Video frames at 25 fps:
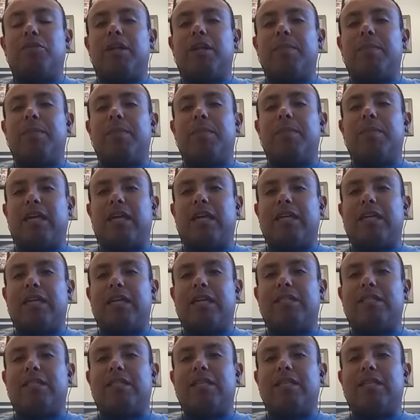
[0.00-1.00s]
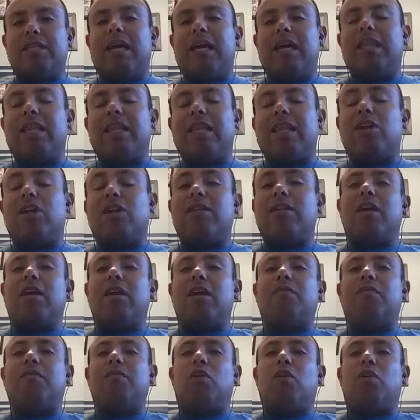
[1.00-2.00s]
I'm glad to see that. They also have a lot of
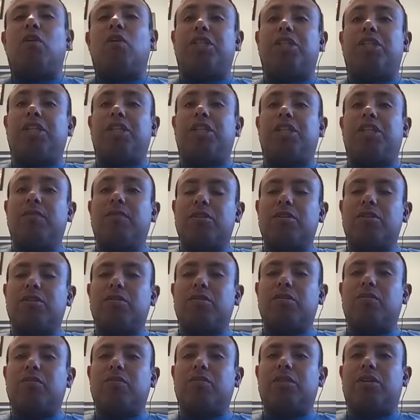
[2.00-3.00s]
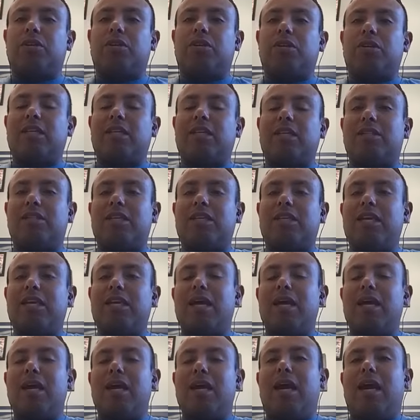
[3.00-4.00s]
overachievers, which are nice to see.
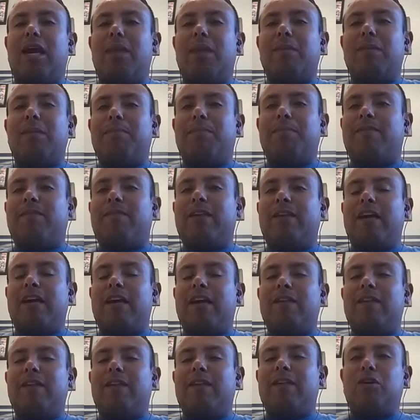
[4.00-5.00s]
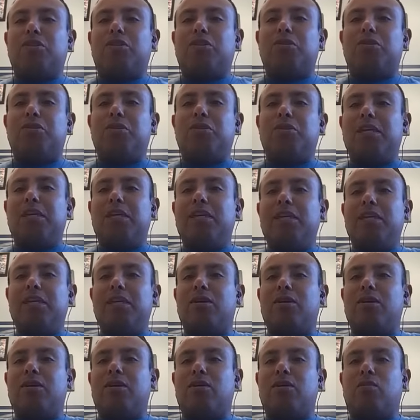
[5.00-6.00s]
I'm a big fan of Kurt Suzuki,
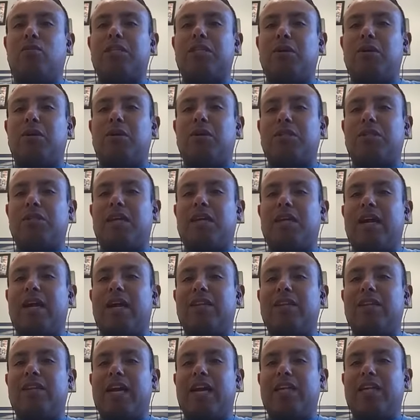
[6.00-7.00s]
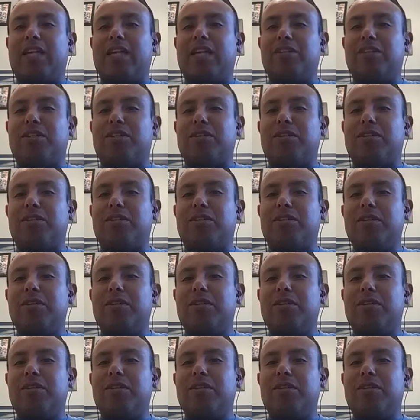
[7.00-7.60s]
West Coast guy, the catcher.